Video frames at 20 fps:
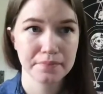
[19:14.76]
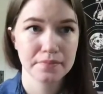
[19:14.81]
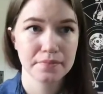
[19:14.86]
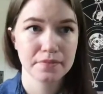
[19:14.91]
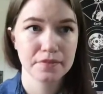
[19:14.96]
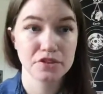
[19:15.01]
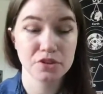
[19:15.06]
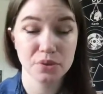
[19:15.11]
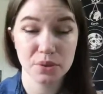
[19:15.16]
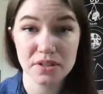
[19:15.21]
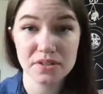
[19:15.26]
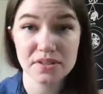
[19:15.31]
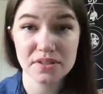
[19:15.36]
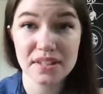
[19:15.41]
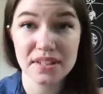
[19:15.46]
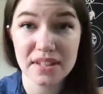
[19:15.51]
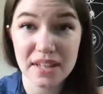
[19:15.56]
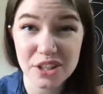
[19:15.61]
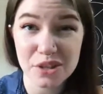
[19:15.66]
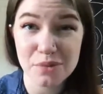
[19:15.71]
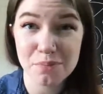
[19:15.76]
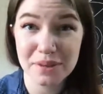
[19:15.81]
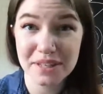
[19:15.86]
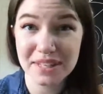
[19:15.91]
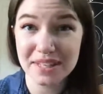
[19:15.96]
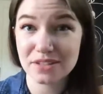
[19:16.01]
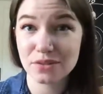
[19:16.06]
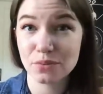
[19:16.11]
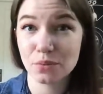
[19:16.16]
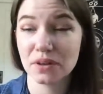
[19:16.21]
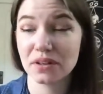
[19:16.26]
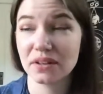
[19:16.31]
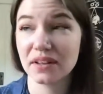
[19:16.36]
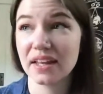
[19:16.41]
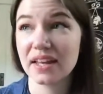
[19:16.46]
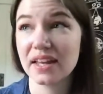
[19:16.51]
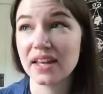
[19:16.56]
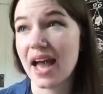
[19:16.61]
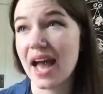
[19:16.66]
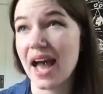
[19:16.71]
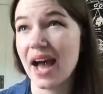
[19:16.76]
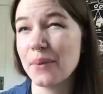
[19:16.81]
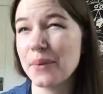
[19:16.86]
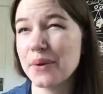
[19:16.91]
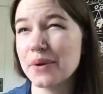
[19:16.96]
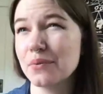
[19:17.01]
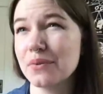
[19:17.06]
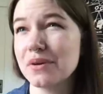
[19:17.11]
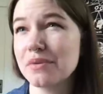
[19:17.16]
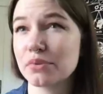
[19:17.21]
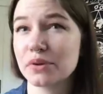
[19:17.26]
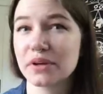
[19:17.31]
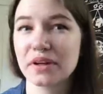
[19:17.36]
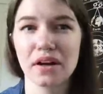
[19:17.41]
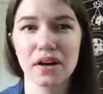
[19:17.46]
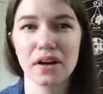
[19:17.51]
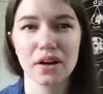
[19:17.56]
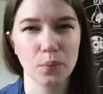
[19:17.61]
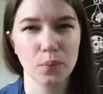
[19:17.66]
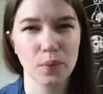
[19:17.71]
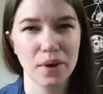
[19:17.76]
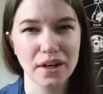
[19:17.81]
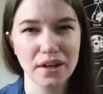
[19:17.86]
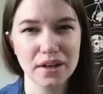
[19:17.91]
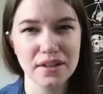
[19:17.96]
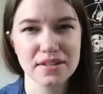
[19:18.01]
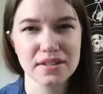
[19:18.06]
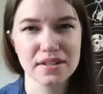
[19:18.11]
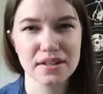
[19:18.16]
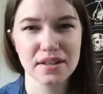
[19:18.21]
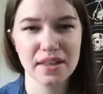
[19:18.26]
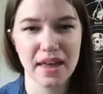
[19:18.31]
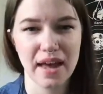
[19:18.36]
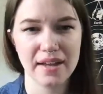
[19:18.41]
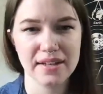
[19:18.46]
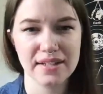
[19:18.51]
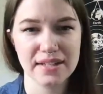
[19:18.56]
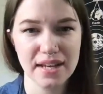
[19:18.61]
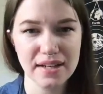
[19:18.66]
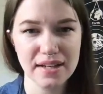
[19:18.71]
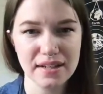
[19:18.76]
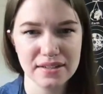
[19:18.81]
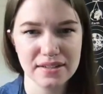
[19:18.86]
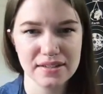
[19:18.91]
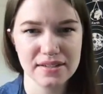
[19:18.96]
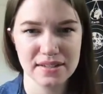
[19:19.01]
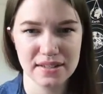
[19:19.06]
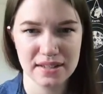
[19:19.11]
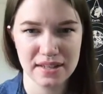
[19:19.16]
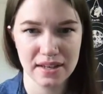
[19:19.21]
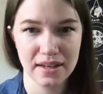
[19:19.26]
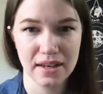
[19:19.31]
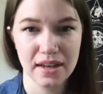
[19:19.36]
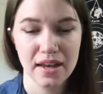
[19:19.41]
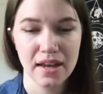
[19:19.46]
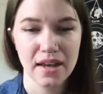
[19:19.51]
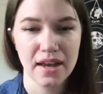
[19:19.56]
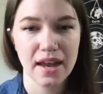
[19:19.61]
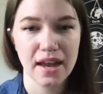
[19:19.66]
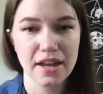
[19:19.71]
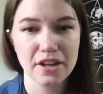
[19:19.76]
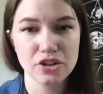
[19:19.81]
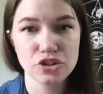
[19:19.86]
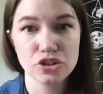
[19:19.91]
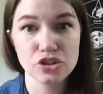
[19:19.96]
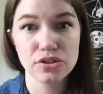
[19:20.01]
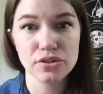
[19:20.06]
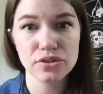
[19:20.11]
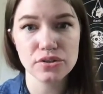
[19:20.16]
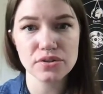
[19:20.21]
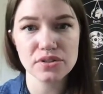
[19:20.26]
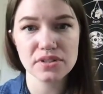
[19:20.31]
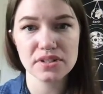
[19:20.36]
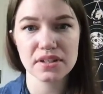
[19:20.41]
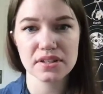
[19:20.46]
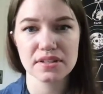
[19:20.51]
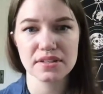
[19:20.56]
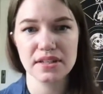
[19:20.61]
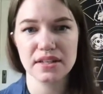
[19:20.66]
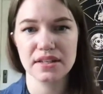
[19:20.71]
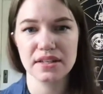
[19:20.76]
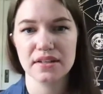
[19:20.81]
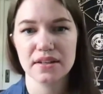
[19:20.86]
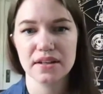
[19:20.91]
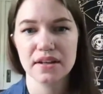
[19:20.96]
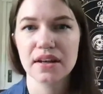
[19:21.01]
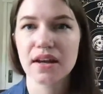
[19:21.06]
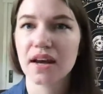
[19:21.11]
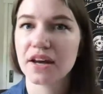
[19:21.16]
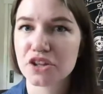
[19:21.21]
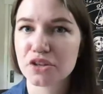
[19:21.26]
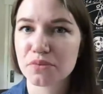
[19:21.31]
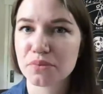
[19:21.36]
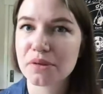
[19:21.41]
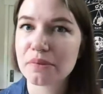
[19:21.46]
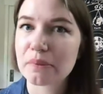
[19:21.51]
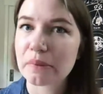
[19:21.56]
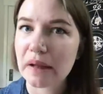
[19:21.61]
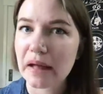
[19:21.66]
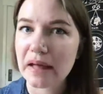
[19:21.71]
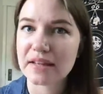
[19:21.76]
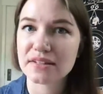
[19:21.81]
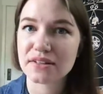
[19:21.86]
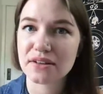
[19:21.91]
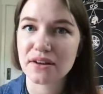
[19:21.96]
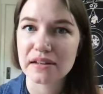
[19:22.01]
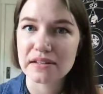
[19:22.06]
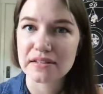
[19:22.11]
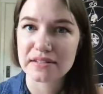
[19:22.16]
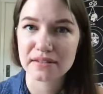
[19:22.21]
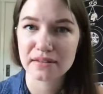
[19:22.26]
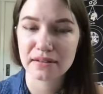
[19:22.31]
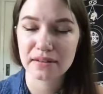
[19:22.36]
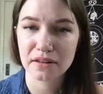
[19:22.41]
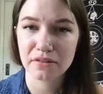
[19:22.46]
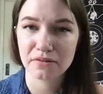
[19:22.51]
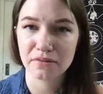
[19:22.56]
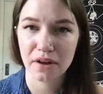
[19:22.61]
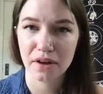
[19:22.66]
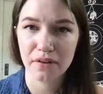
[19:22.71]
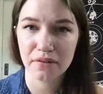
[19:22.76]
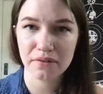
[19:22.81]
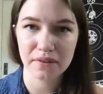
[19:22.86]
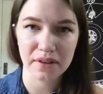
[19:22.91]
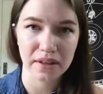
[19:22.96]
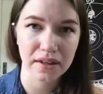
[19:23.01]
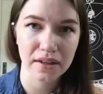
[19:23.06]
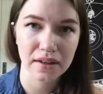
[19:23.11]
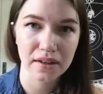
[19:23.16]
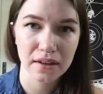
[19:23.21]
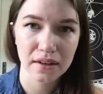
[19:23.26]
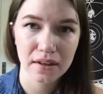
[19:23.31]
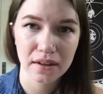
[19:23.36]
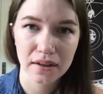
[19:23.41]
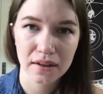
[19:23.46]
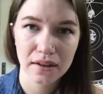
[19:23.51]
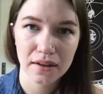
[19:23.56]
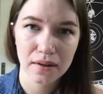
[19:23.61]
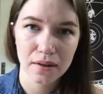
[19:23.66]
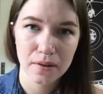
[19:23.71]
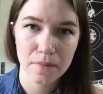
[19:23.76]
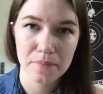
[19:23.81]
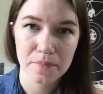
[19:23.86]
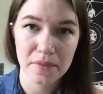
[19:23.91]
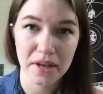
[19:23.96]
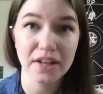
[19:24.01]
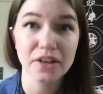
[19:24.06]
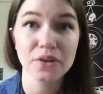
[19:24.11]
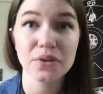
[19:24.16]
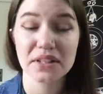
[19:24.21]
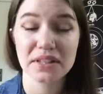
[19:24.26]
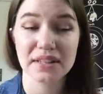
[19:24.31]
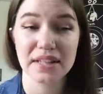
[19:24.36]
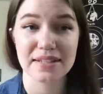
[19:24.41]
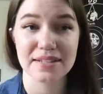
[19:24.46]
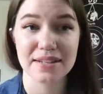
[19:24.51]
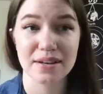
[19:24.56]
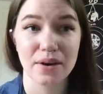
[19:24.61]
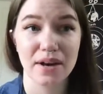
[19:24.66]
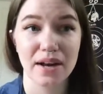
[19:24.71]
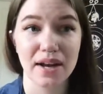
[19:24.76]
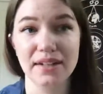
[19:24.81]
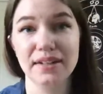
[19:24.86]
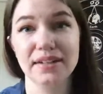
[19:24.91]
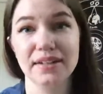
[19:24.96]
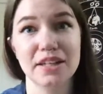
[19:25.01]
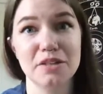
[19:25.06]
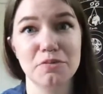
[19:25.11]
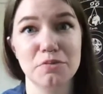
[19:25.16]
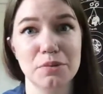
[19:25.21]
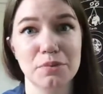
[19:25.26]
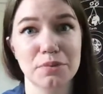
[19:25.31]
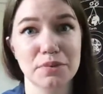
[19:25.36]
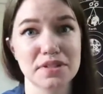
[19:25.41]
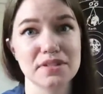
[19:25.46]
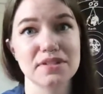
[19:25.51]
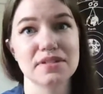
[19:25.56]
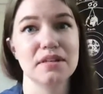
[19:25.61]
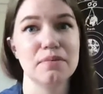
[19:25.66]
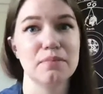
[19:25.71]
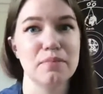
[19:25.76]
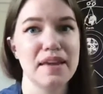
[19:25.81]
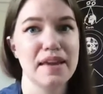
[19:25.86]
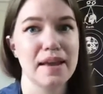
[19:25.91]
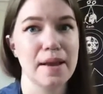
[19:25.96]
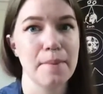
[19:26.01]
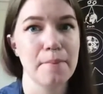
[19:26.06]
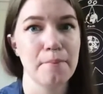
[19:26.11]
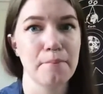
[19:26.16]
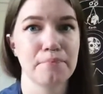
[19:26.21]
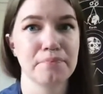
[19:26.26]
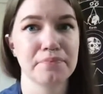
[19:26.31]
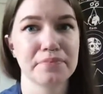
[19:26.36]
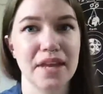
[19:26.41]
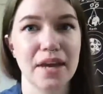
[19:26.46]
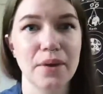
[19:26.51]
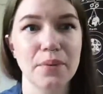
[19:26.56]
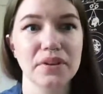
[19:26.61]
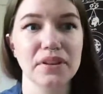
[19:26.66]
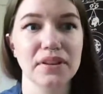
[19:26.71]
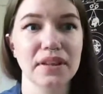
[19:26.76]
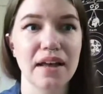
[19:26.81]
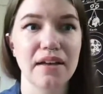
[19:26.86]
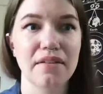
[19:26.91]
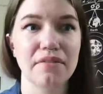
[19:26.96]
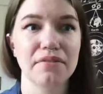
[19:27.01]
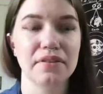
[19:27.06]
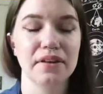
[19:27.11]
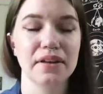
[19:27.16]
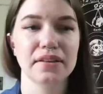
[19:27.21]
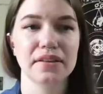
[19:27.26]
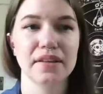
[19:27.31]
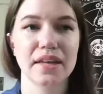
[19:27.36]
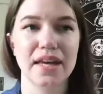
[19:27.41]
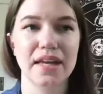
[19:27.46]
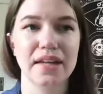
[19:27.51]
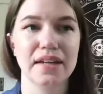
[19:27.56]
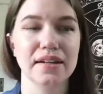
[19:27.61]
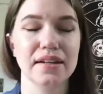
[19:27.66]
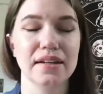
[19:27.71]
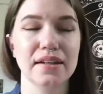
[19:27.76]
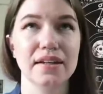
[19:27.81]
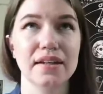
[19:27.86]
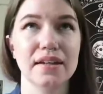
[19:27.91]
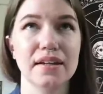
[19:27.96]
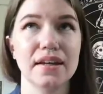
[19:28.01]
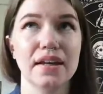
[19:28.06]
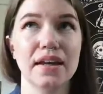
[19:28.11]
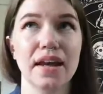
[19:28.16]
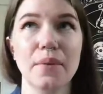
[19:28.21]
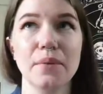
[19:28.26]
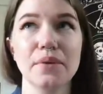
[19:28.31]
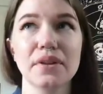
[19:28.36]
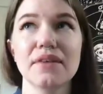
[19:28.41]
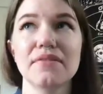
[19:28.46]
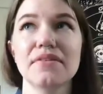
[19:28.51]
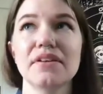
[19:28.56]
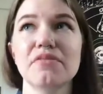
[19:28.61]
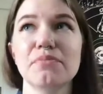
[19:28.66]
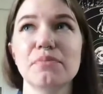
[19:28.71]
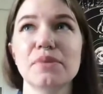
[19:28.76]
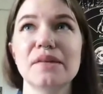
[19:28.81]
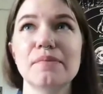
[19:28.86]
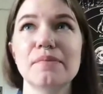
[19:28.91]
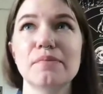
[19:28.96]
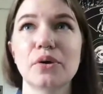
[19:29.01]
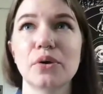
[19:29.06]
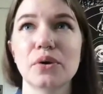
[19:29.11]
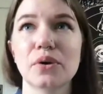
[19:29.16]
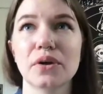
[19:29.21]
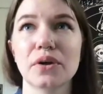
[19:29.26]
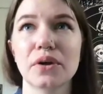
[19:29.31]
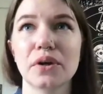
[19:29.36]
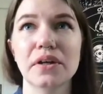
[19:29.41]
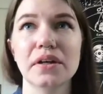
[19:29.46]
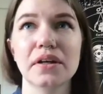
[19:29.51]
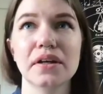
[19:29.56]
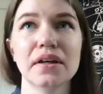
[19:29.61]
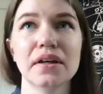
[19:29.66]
So here's another piece where, like, how can we bring our awareness to that tendency and choose to see other people as constantly evolving? I know that that's how I'd like people to see me. I would love it if people could,